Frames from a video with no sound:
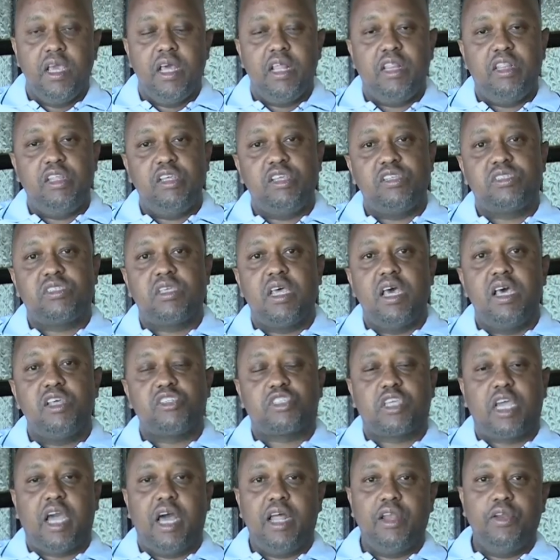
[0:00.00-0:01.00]
This
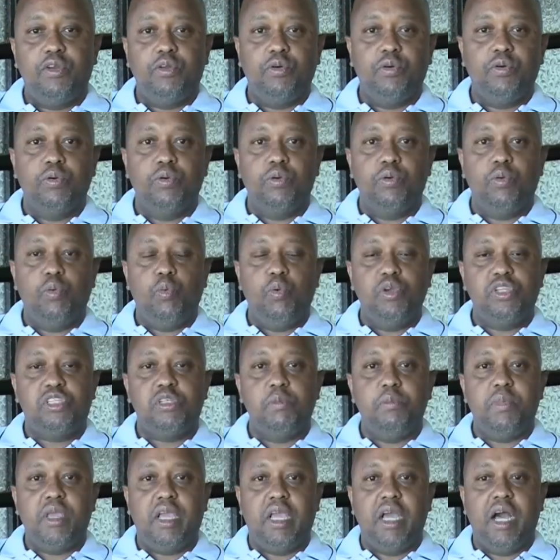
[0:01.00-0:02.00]
scandal,
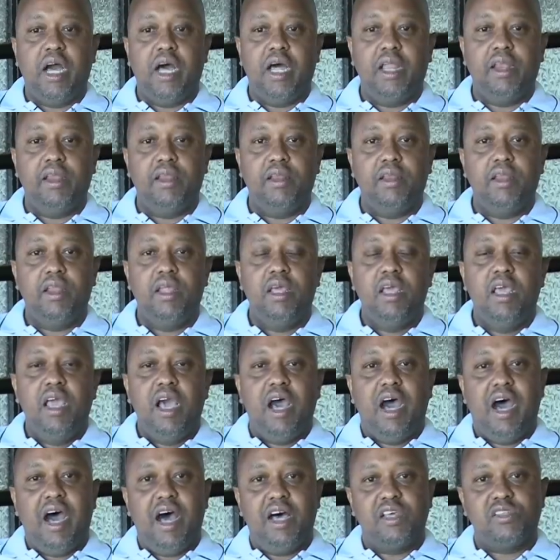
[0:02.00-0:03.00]
which began
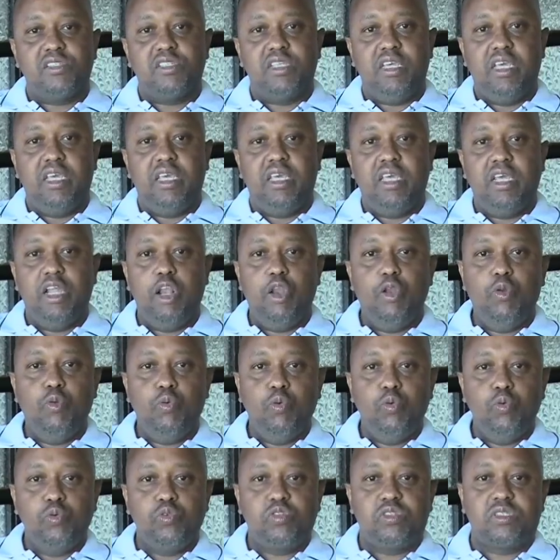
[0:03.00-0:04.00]
as a
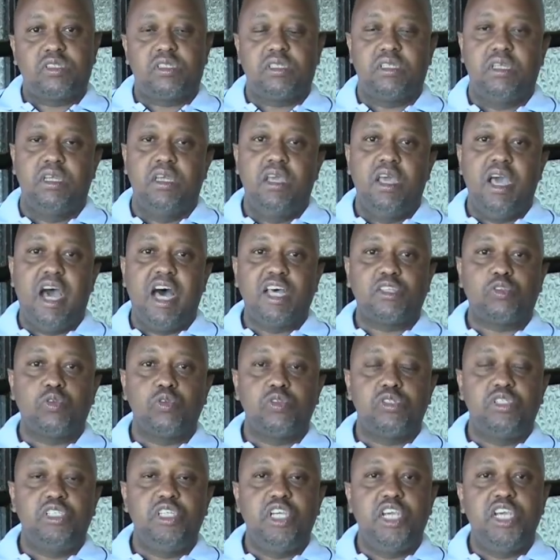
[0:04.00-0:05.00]
loose
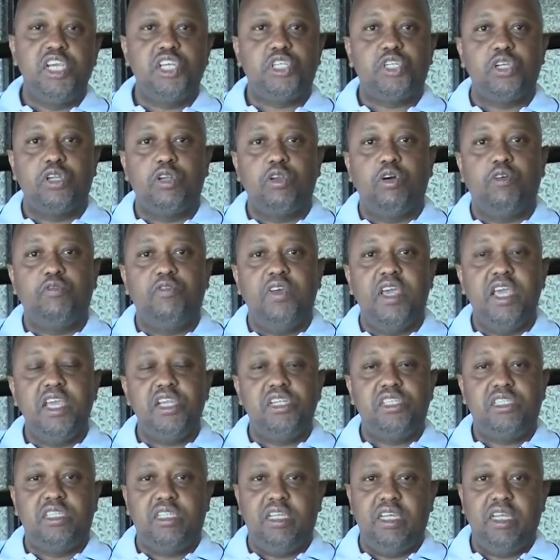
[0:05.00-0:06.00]
association of
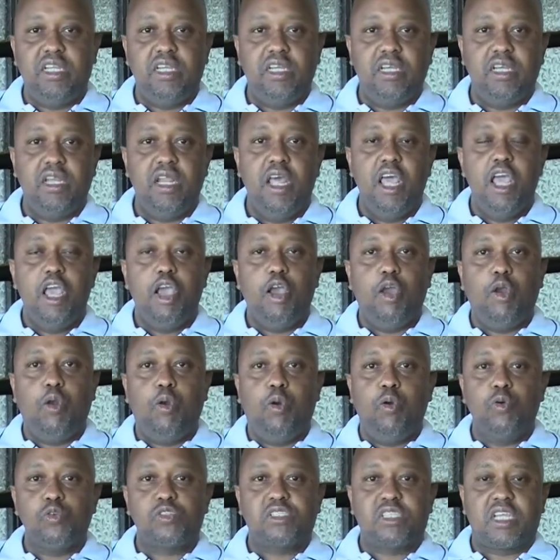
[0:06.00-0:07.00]
18
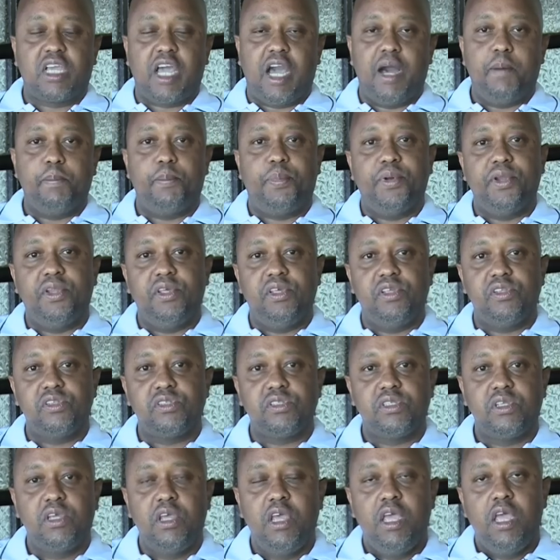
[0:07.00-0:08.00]
ghost
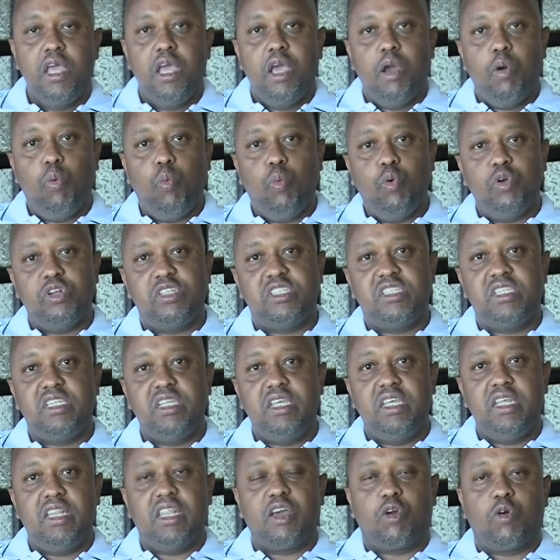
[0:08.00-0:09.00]
companies, would
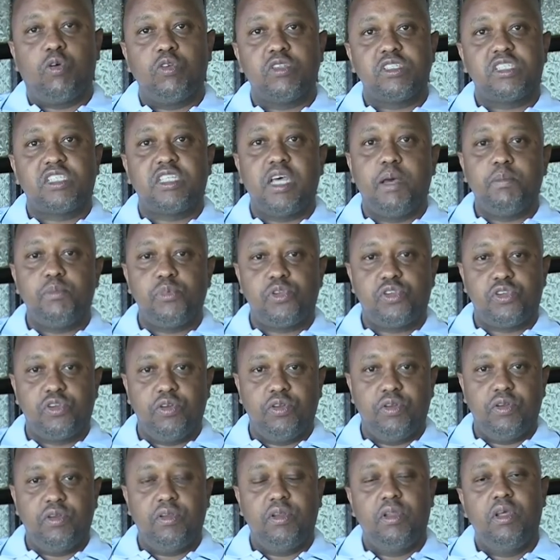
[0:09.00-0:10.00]
see the
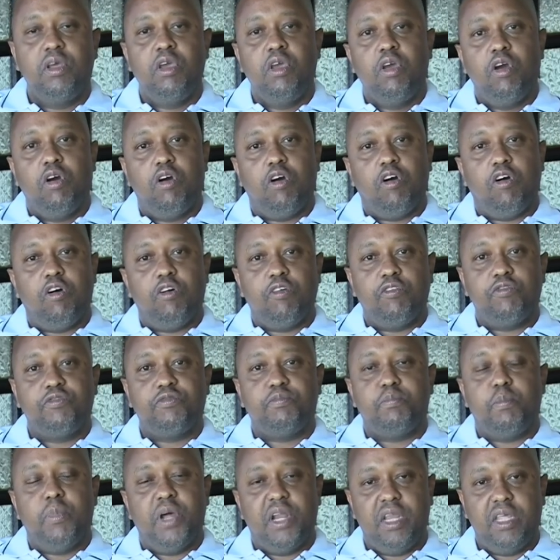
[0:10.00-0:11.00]
consumption
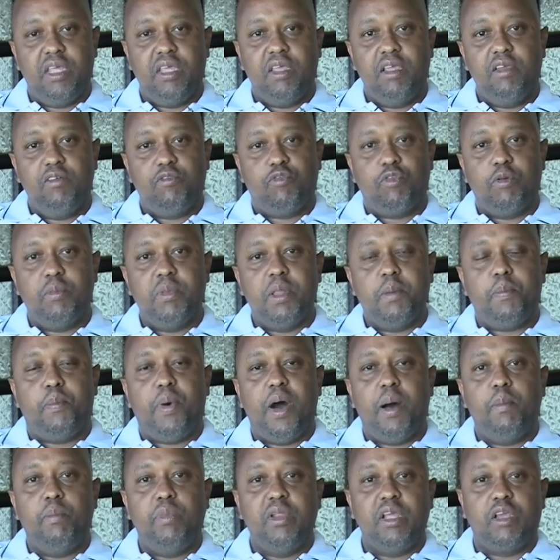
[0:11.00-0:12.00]
of money from the
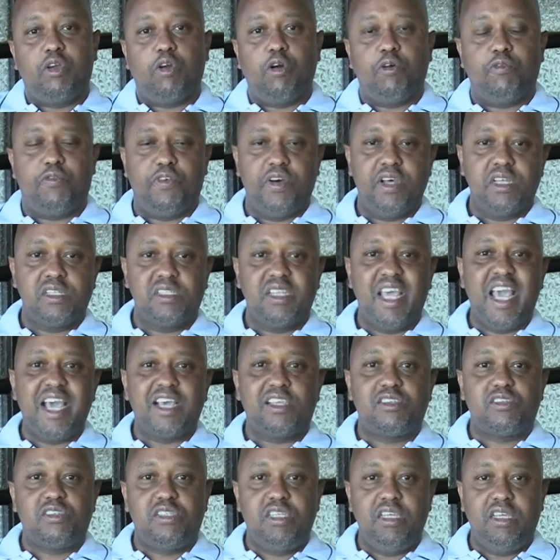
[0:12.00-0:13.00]
public coffers
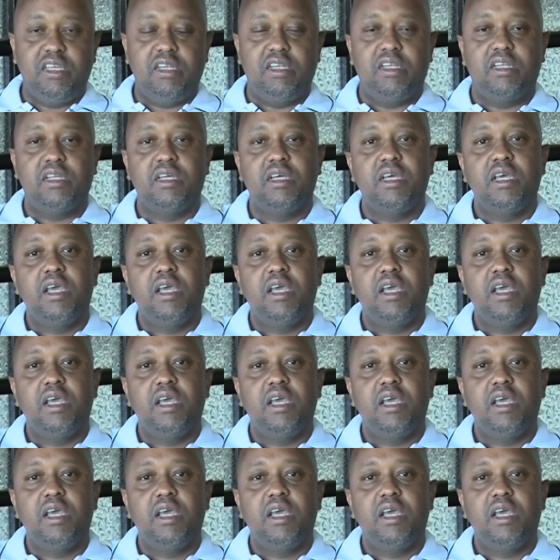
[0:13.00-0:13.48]
exceed